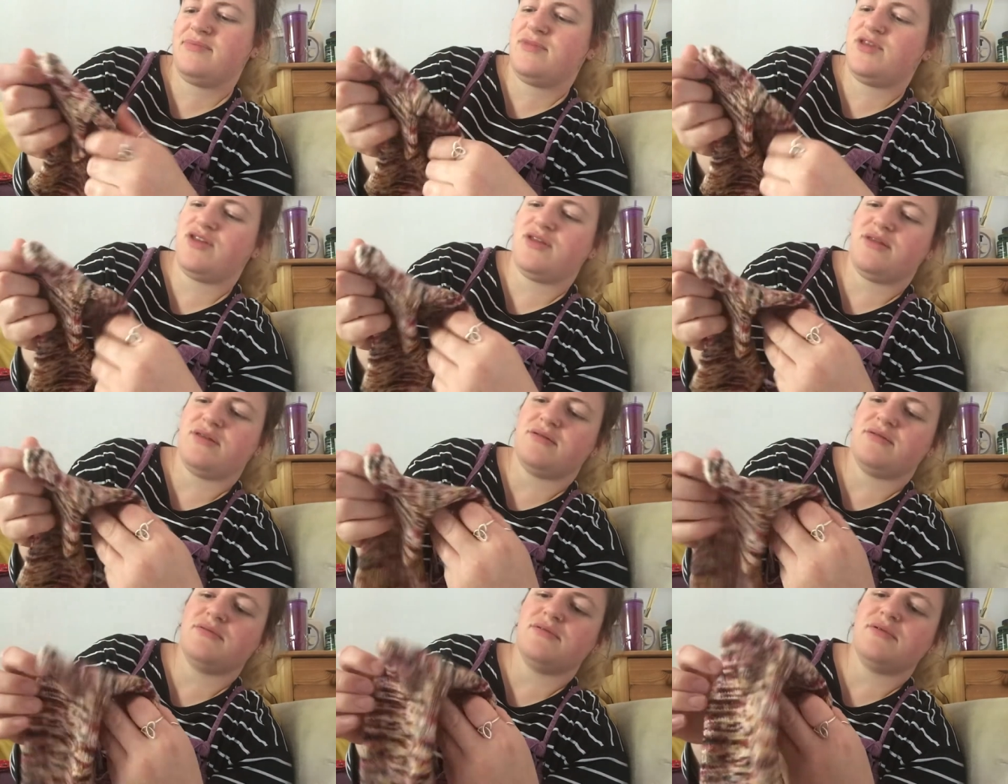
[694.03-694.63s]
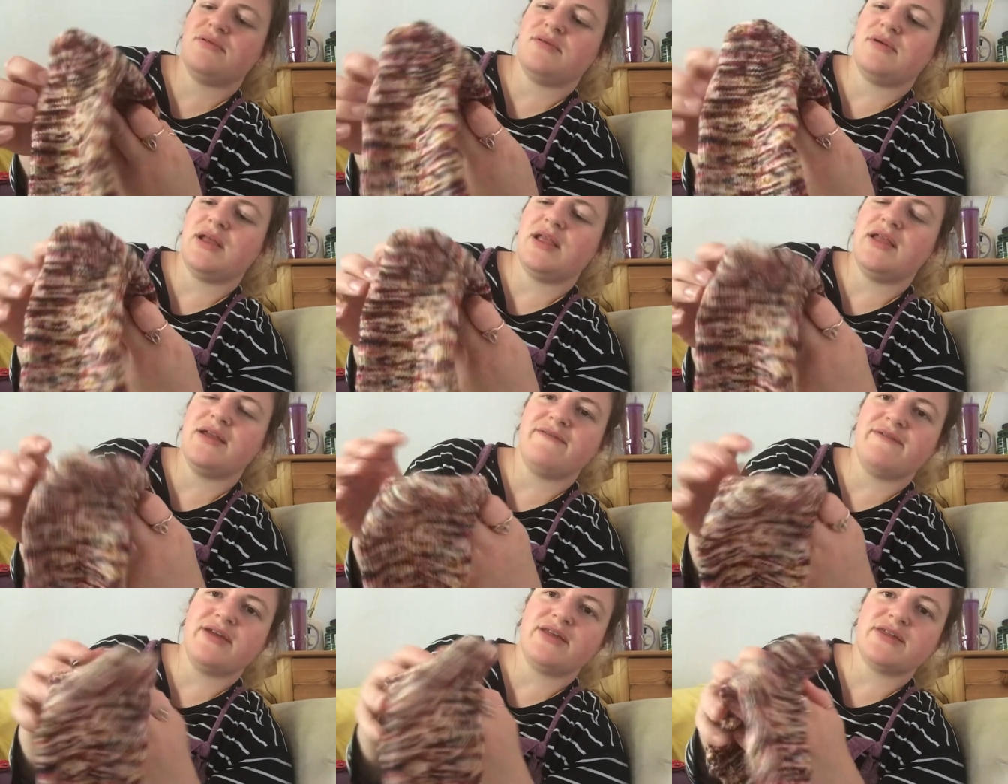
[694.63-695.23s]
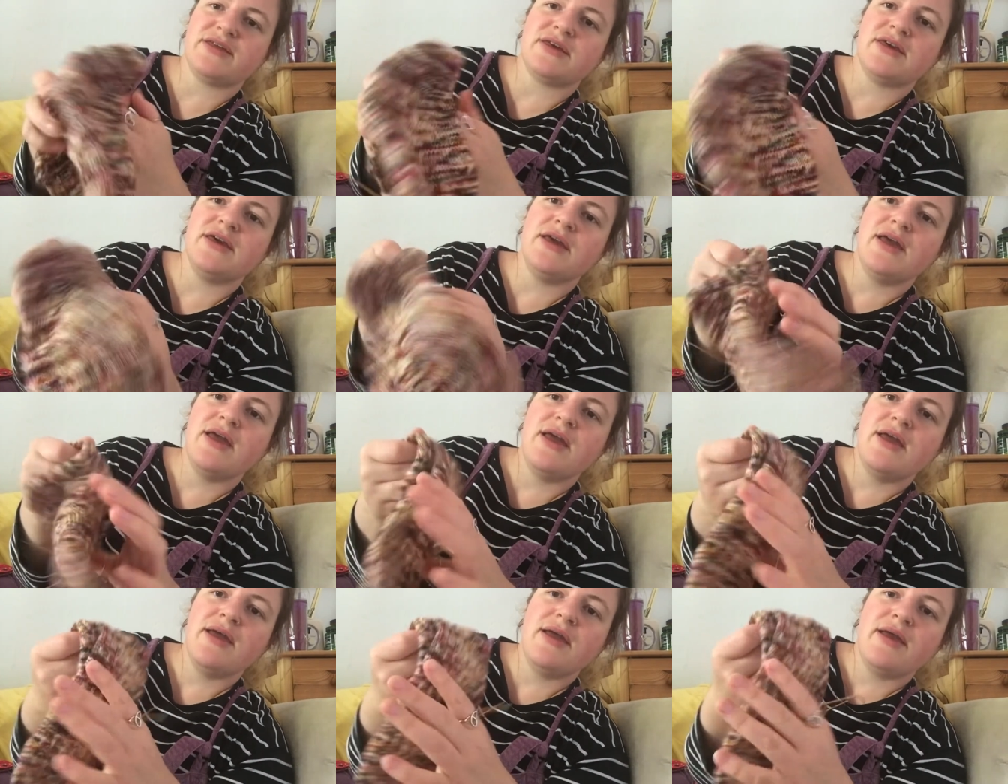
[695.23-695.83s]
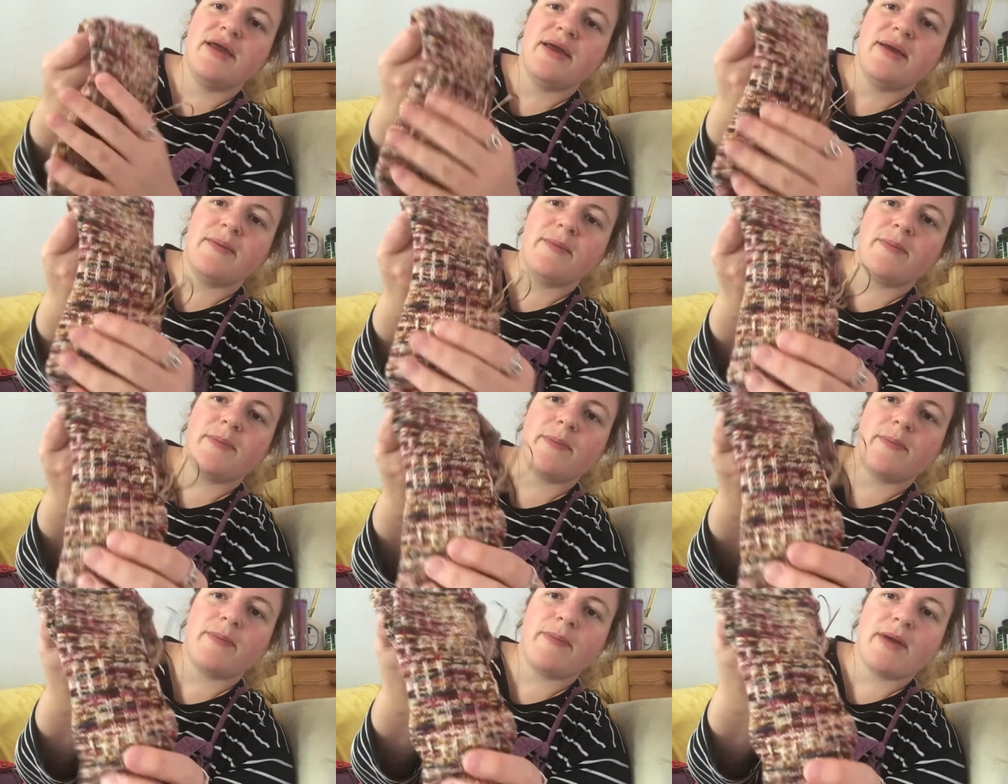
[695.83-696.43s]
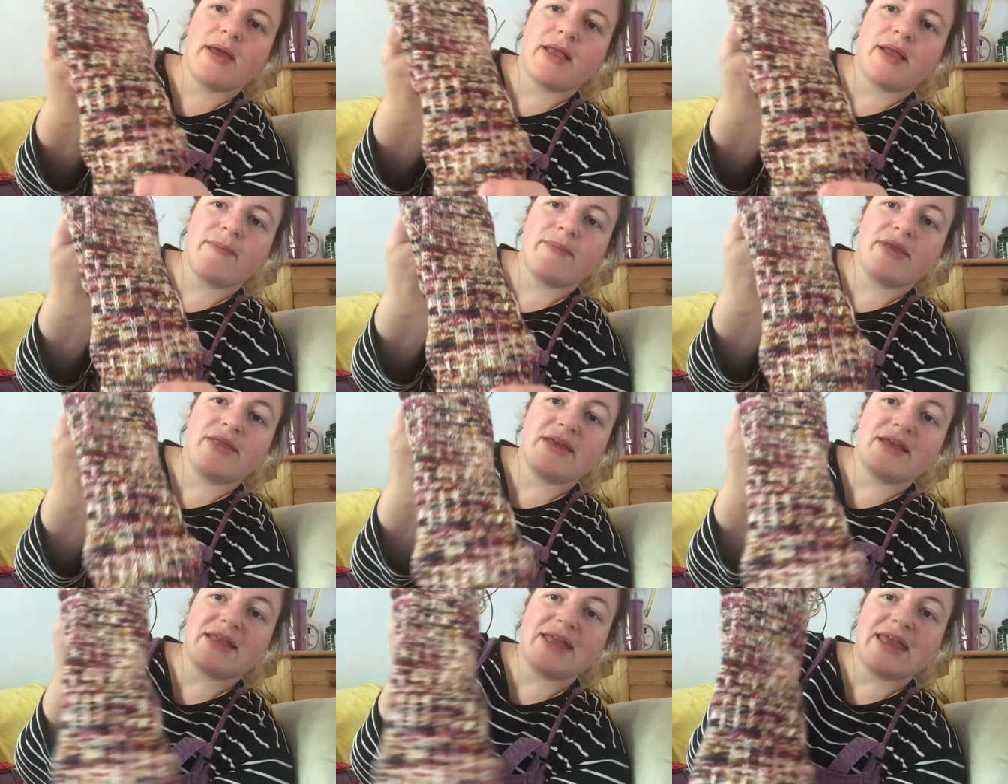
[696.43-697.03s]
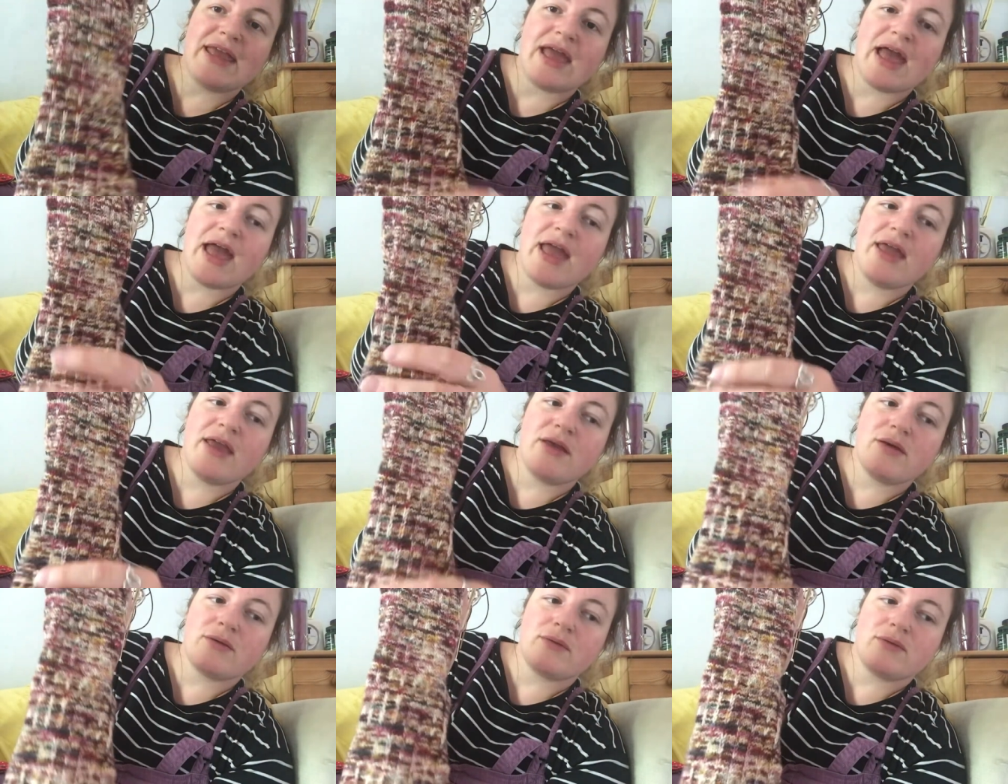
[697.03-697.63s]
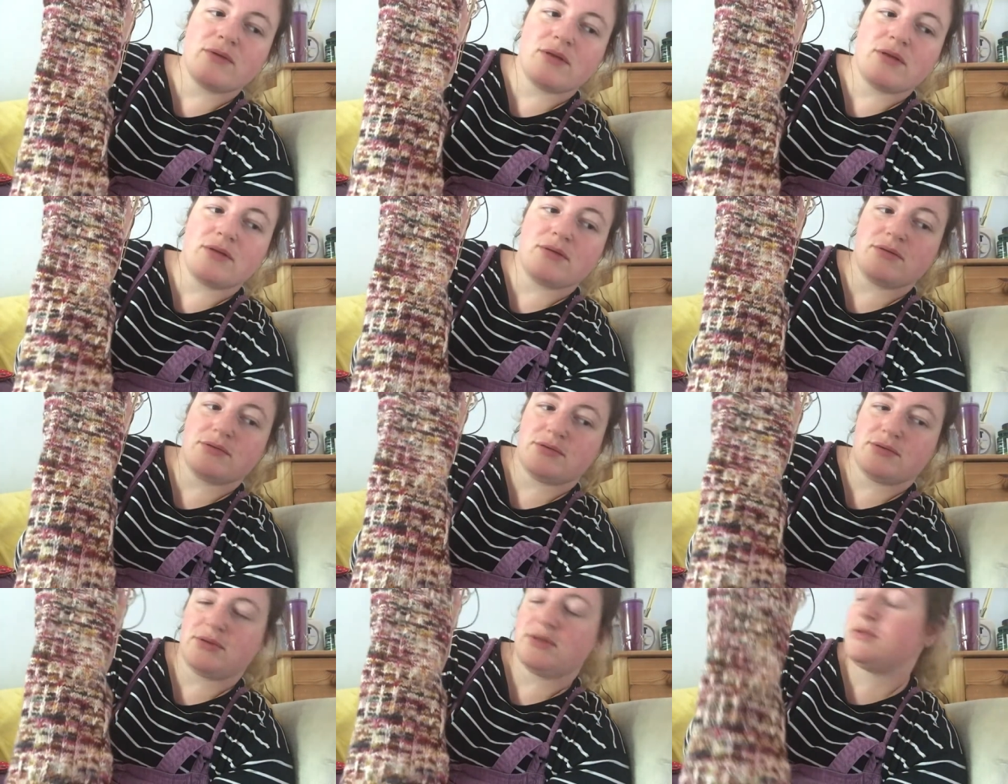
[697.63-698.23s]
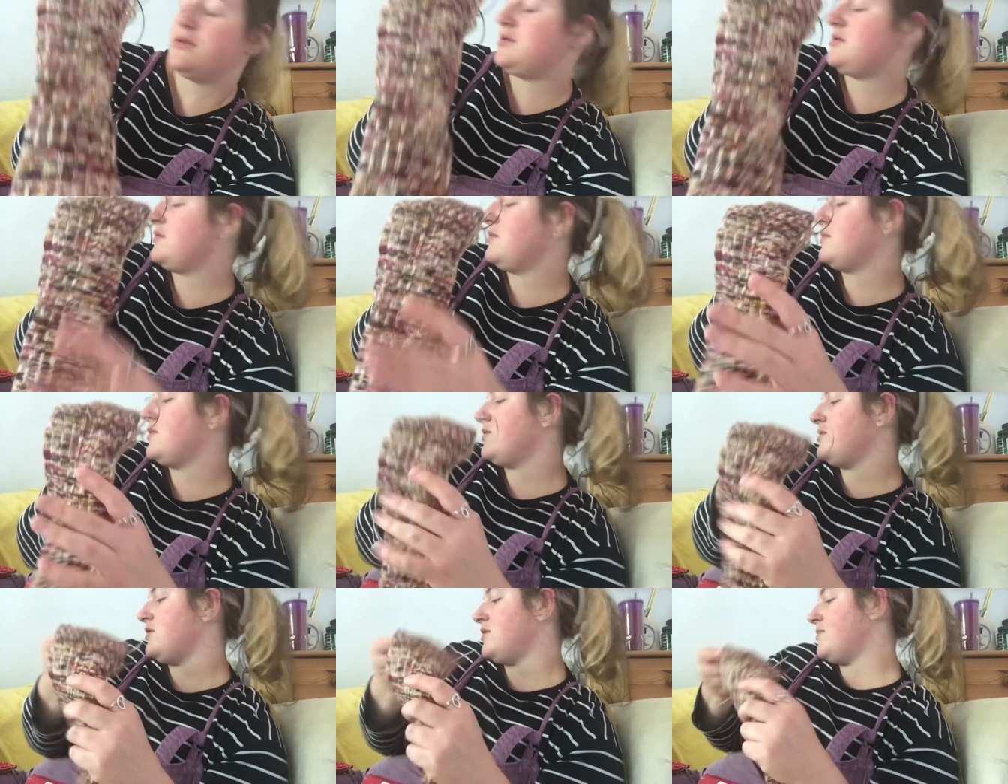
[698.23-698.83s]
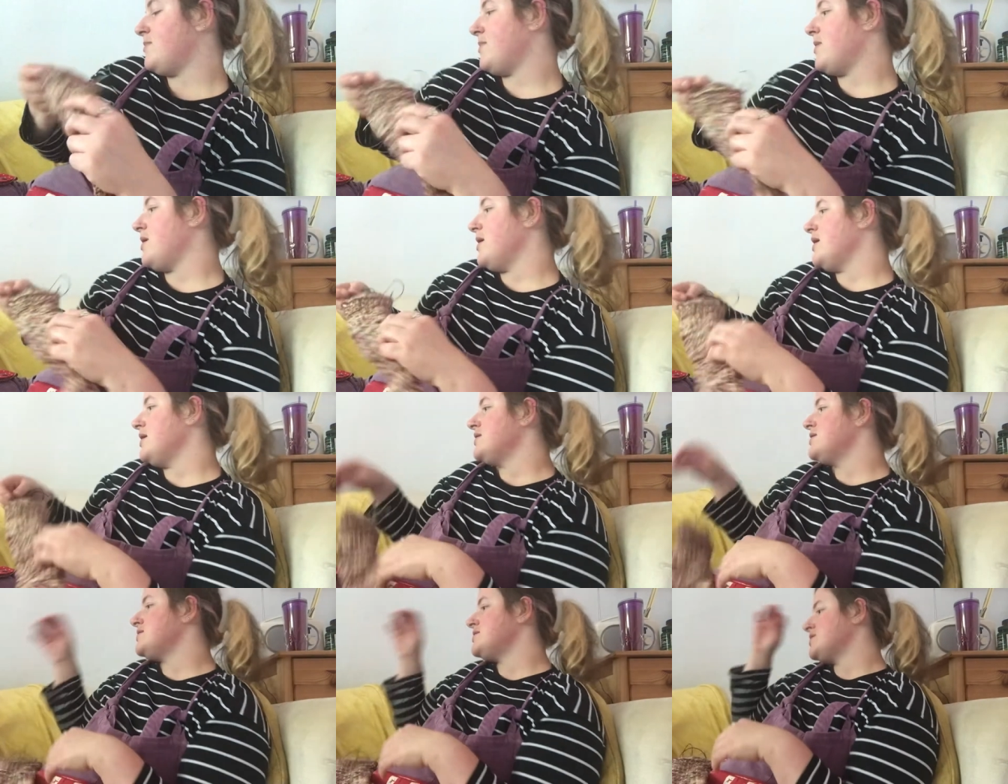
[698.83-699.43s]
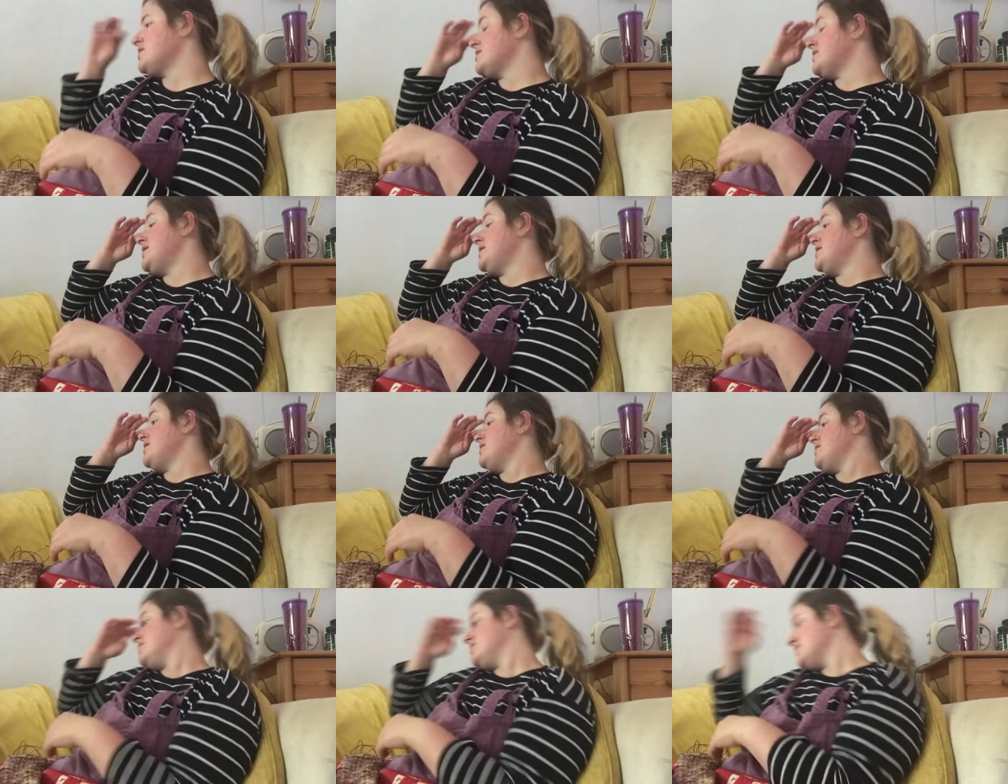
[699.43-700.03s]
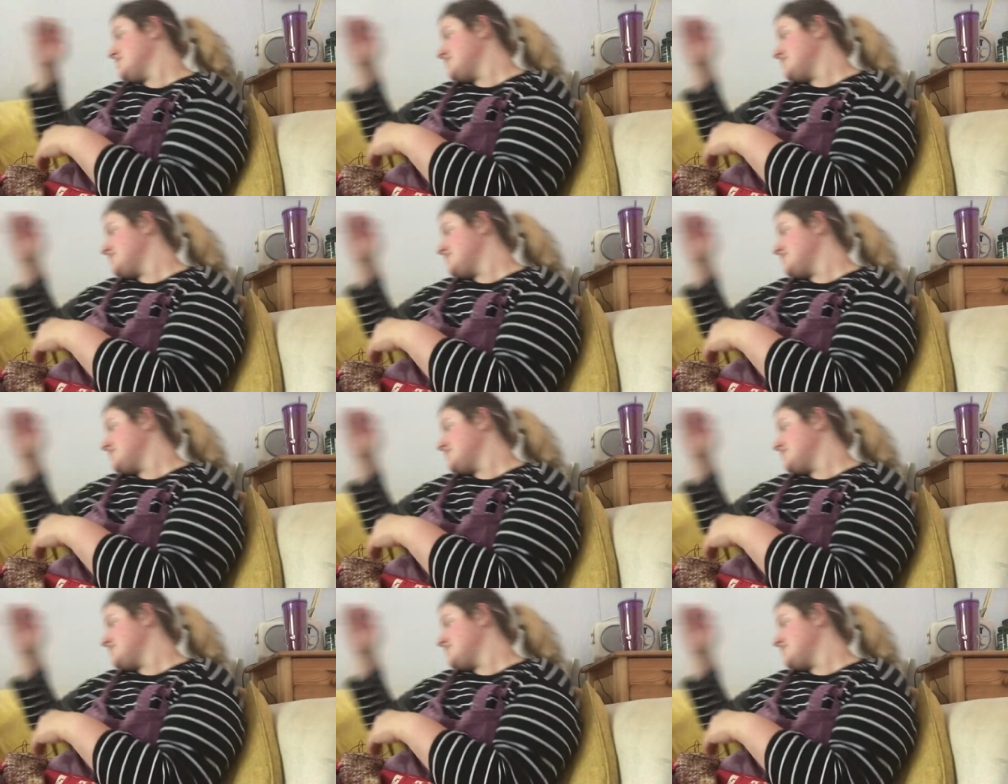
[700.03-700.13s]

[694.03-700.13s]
just, oh, I love it. And I'm knitting the acorn socks, which is by a designer.